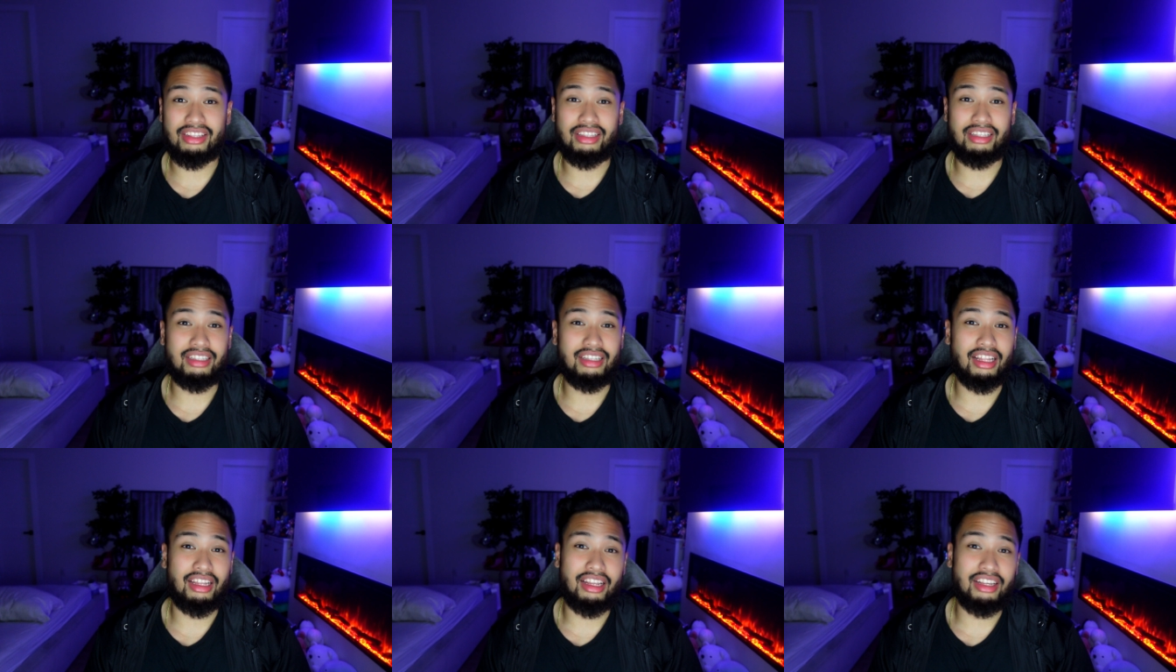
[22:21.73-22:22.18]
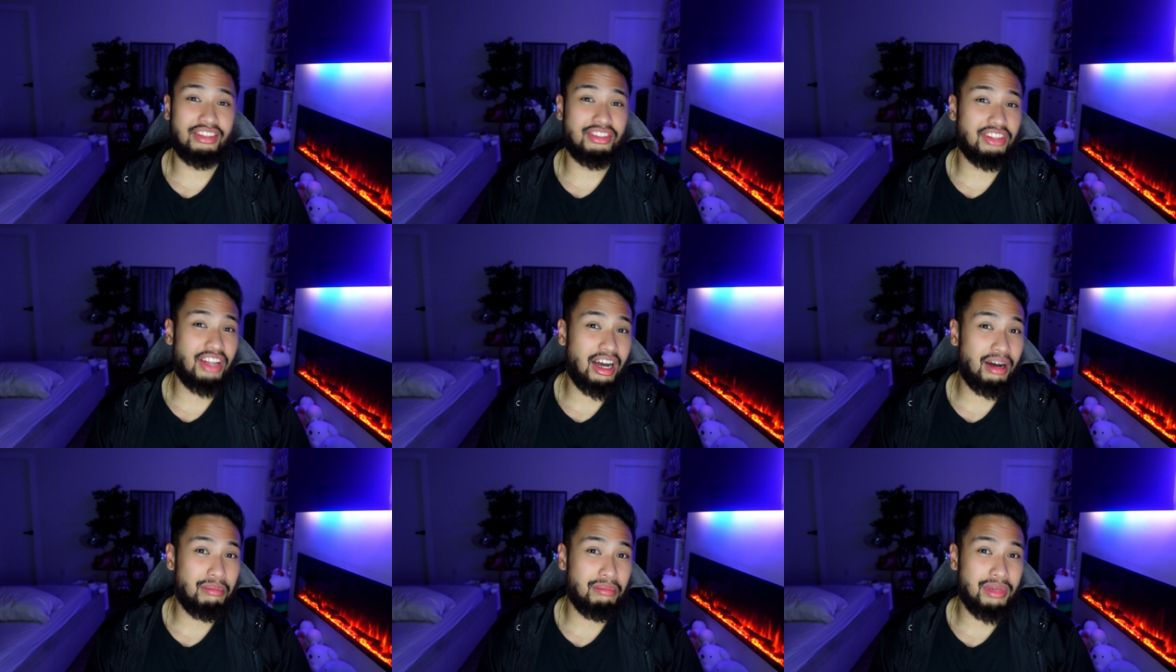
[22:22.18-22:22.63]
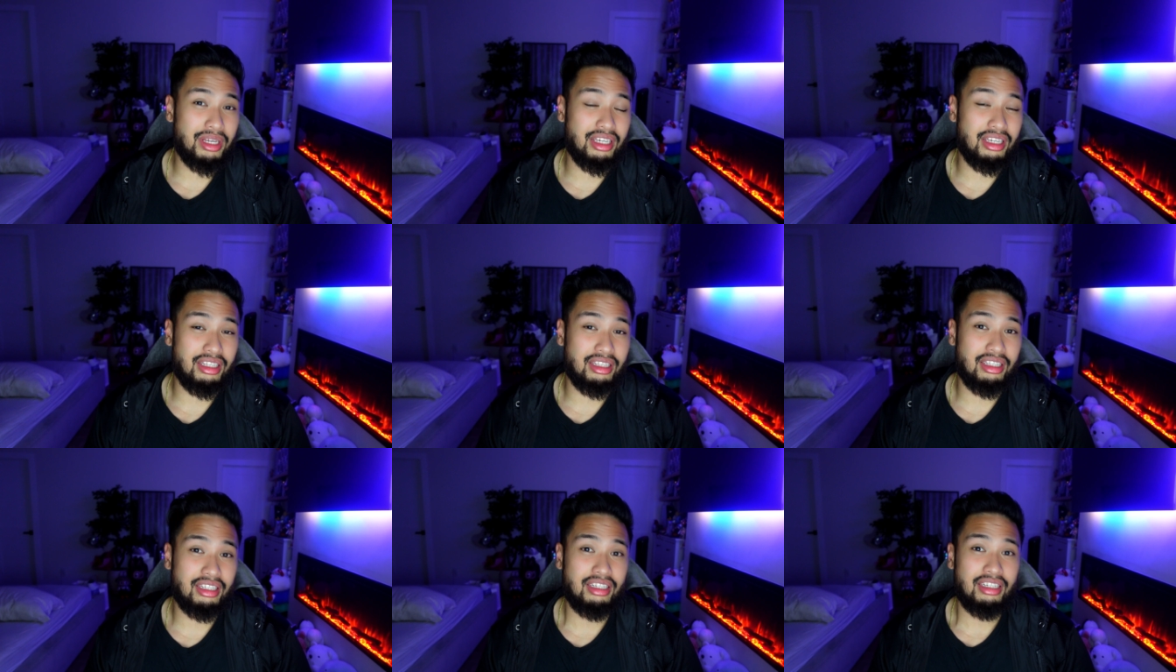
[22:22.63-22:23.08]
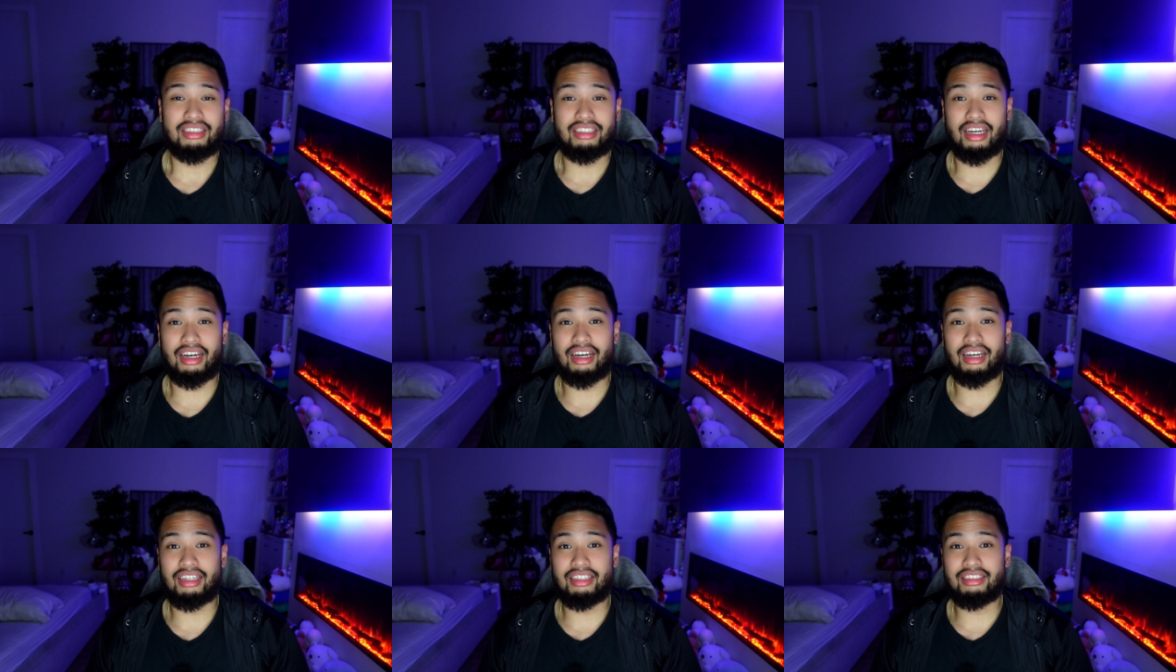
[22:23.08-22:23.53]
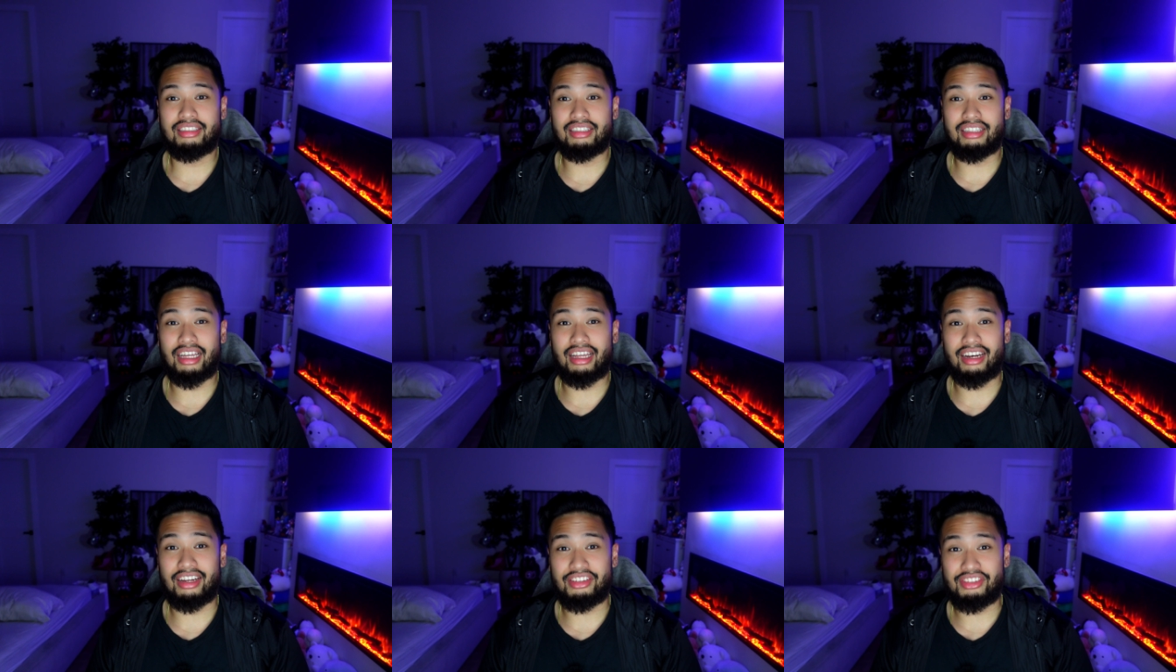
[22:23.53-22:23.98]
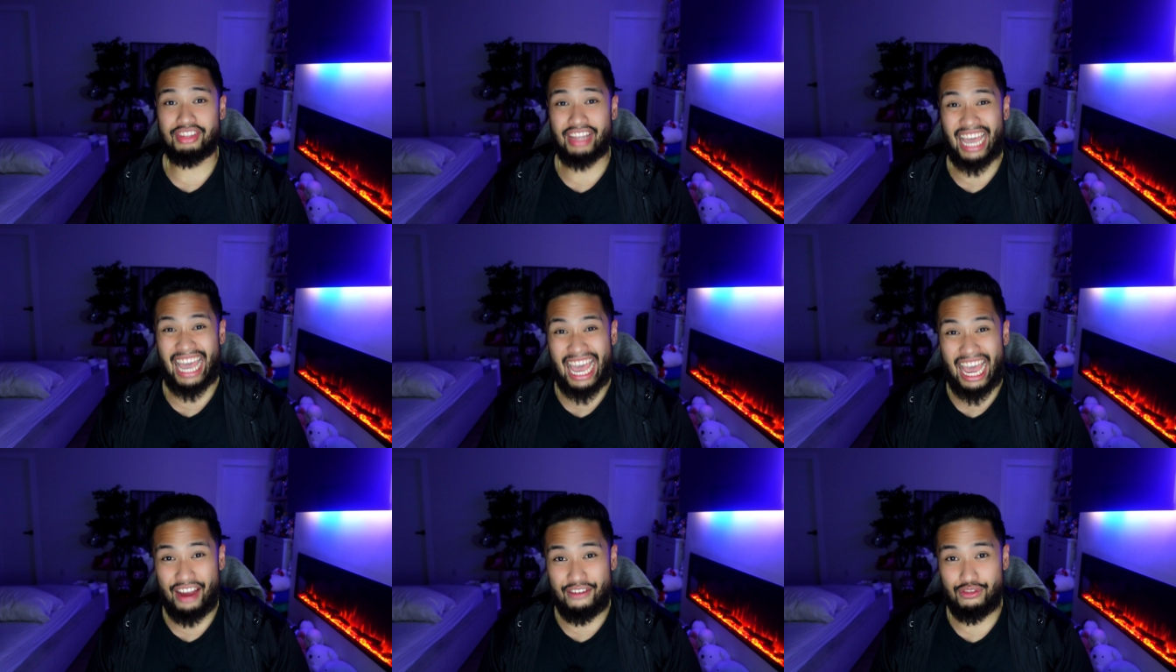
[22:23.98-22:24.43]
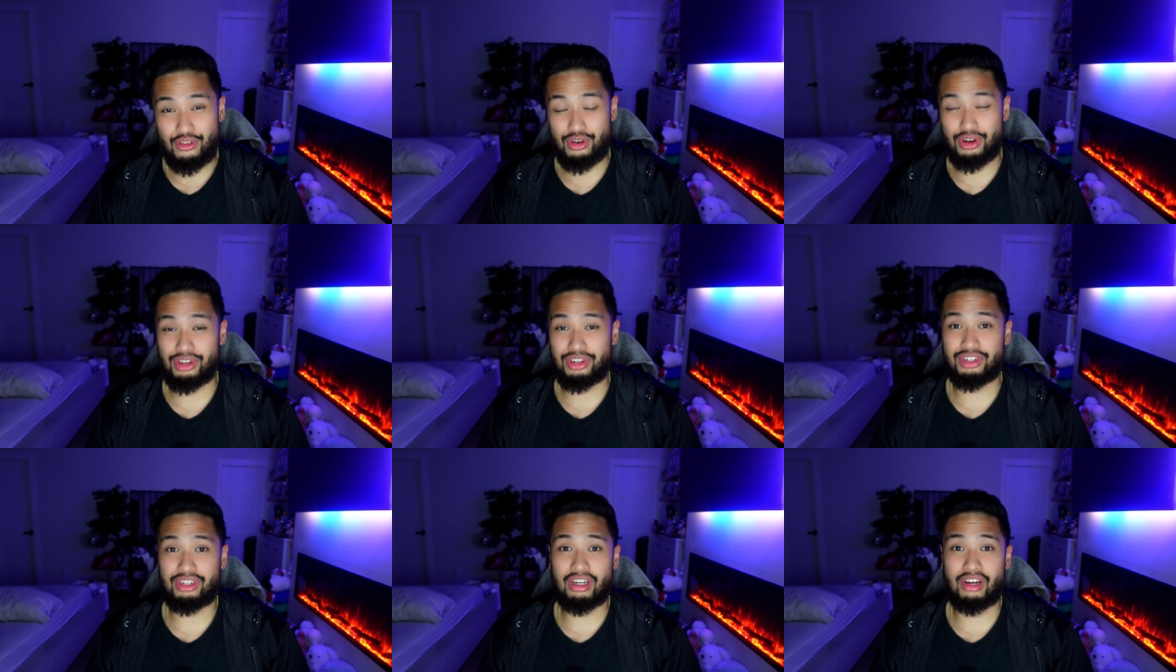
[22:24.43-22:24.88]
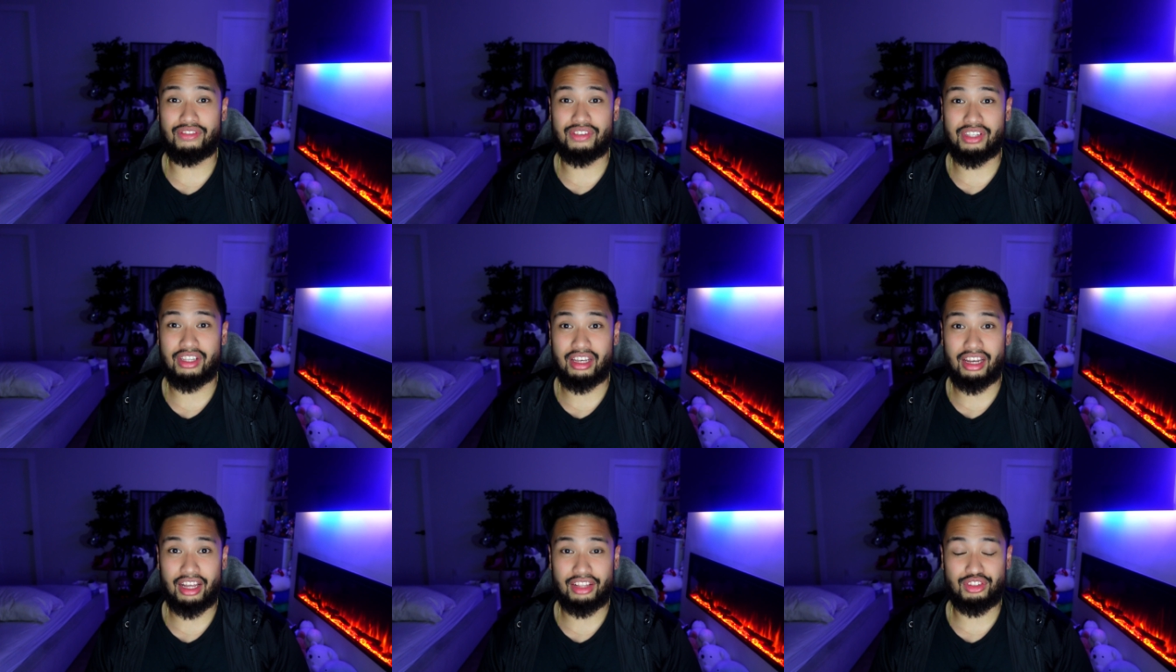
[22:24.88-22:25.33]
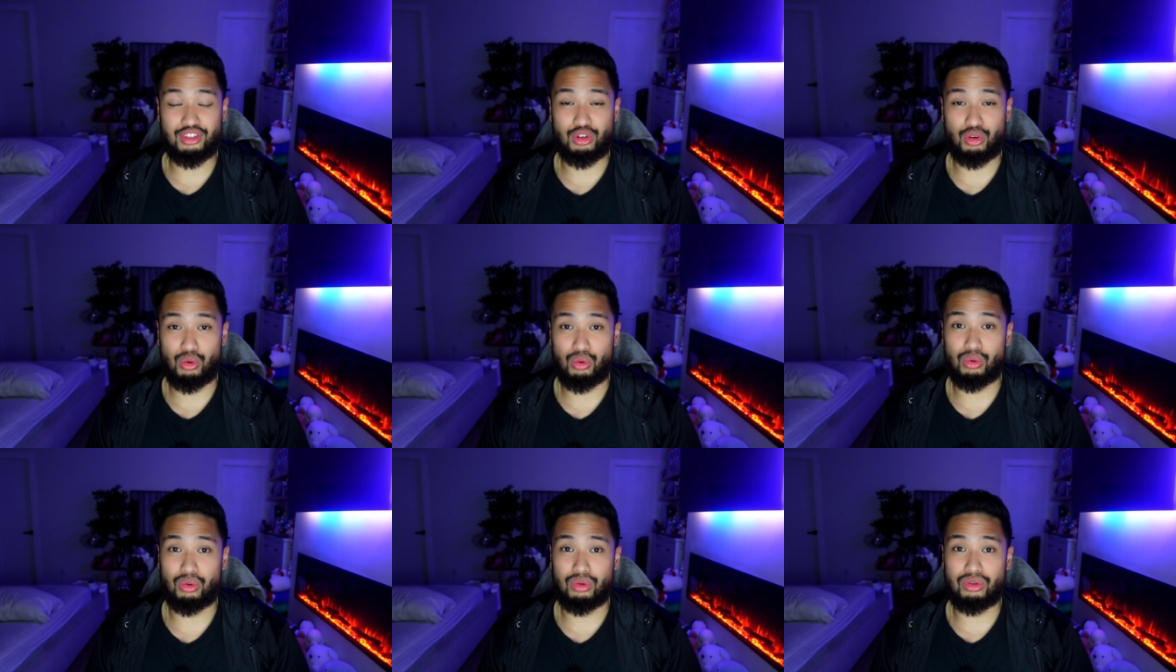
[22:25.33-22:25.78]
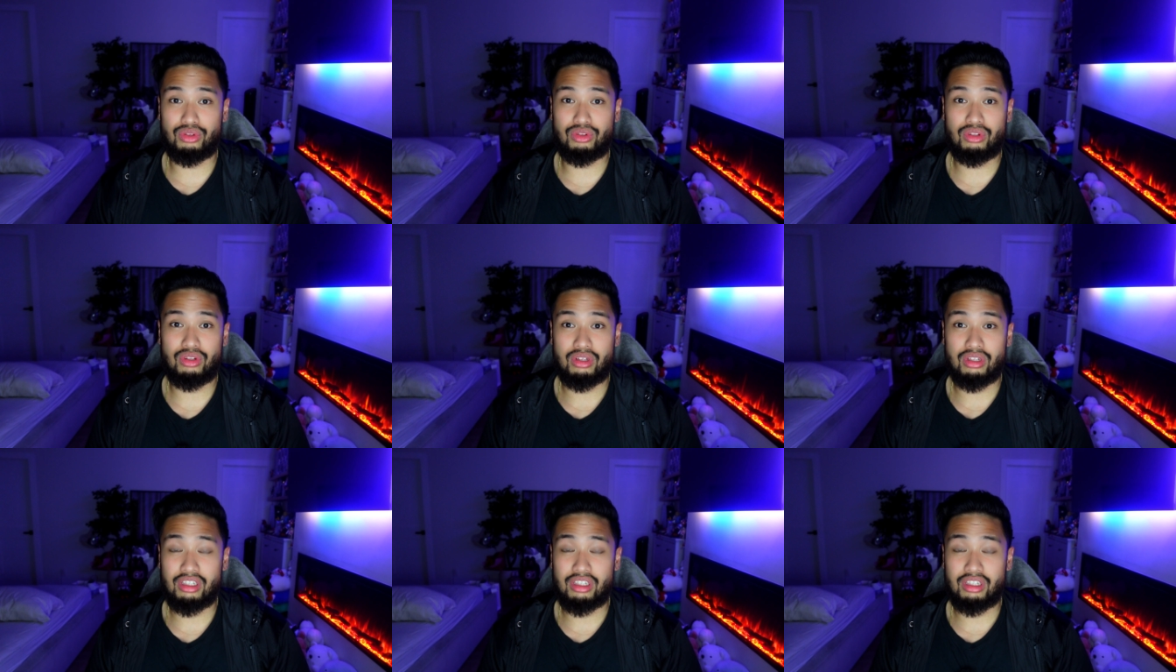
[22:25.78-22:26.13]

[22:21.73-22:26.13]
that does not mean that that is the average of SILAT schools.